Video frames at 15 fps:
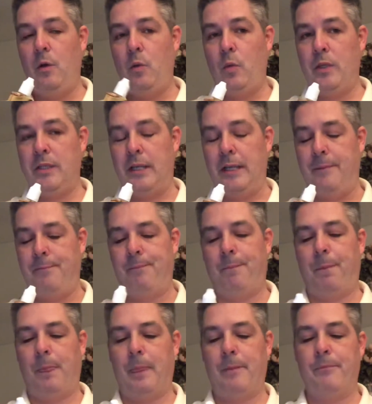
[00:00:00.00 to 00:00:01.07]
whiskey.
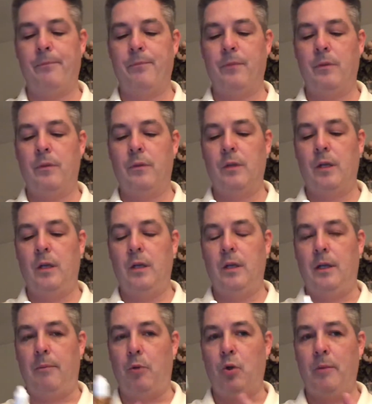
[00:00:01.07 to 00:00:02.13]

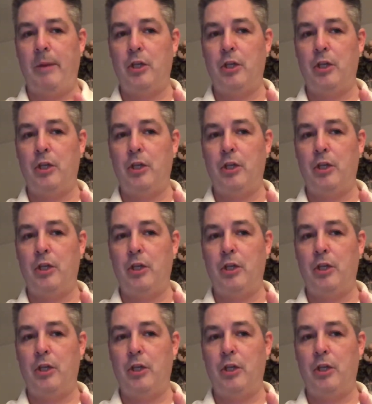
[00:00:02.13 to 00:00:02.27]
I'm not going to